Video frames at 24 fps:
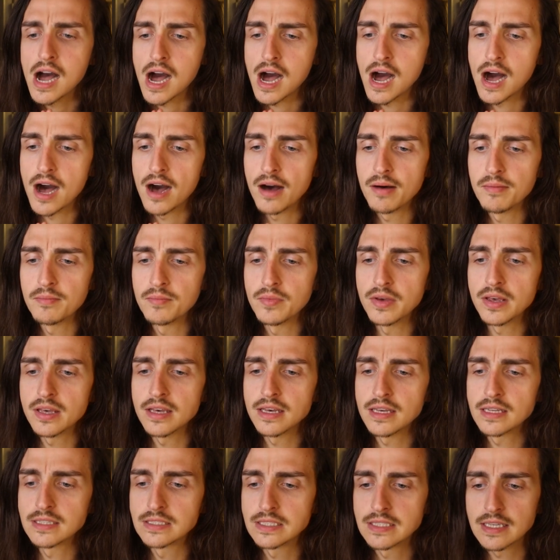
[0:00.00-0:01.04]
Um,
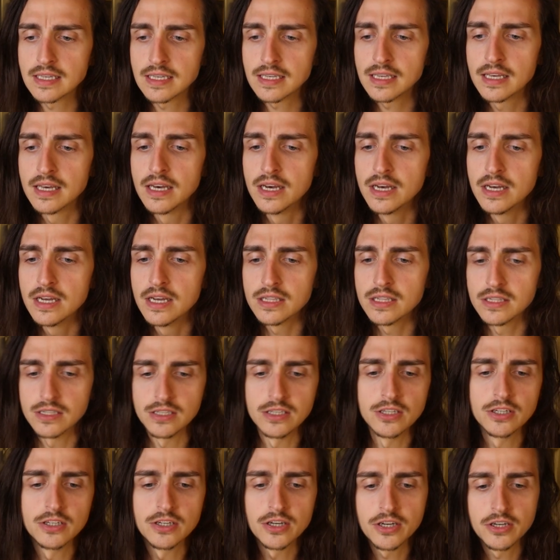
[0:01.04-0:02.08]
it's like
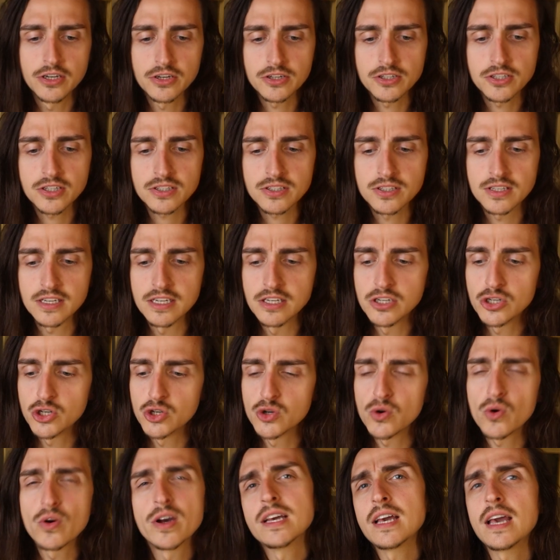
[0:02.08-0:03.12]
you're just
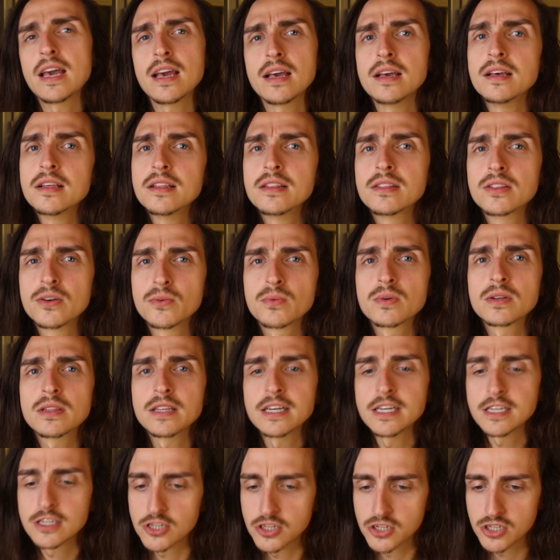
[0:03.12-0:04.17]
enjoying the
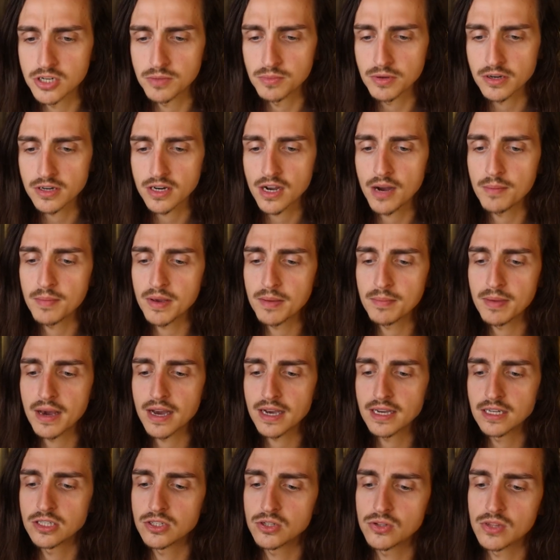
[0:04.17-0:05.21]
relationship. You're coming
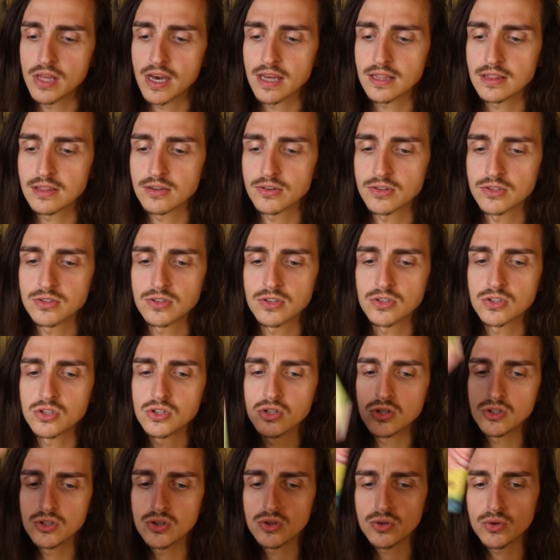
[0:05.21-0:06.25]
back into that. There's this
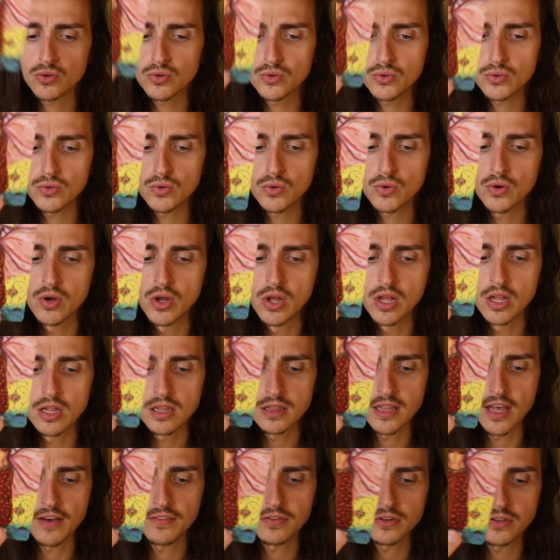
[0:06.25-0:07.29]
new
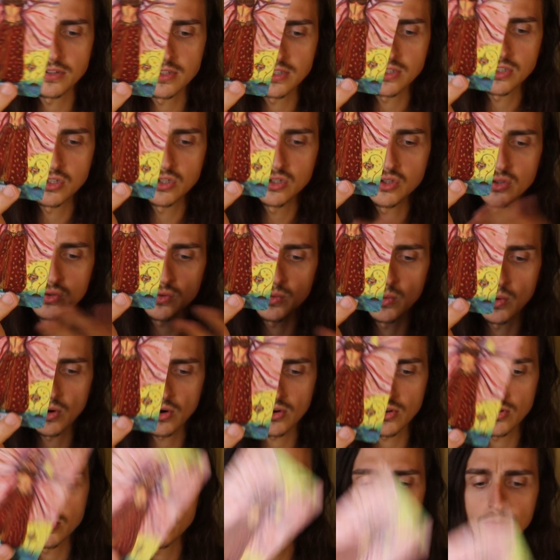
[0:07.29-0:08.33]
level, this new
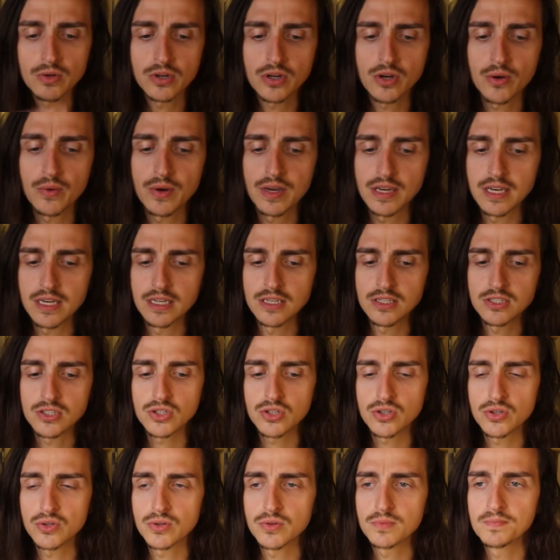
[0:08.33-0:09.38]
world you are going
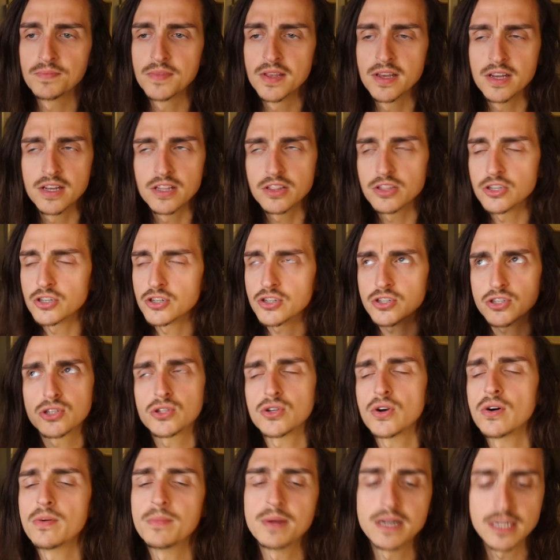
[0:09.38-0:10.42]
into. There's just
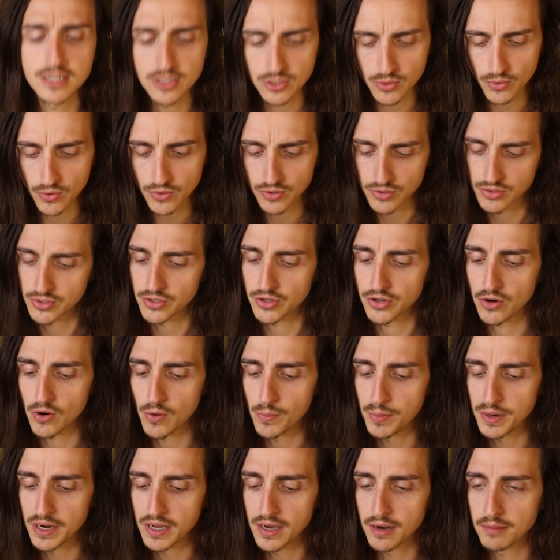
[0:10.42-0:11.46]
so many doors that are
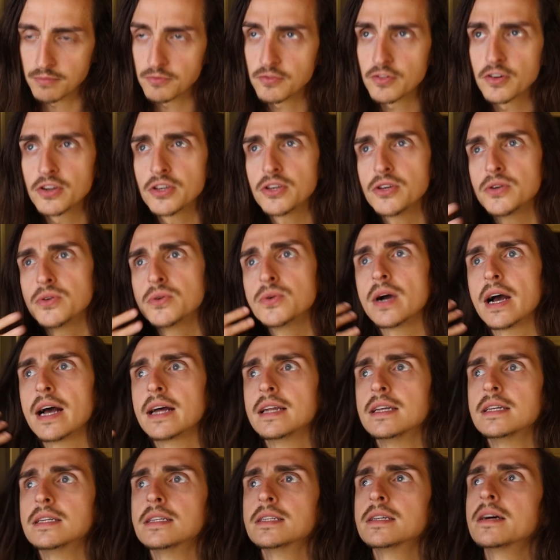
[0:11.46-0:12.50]
opening up for you.
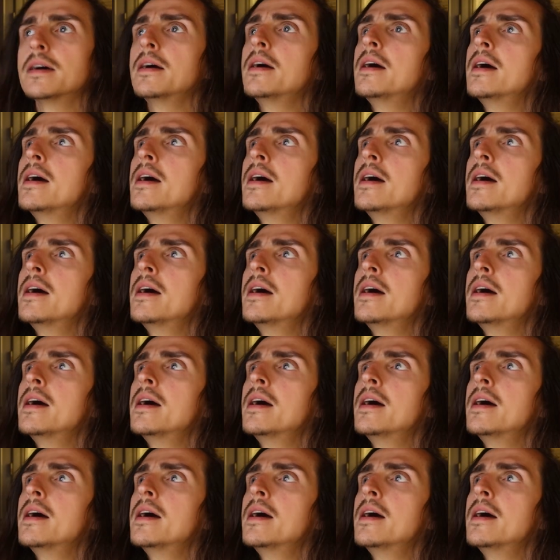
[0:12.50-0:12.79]
And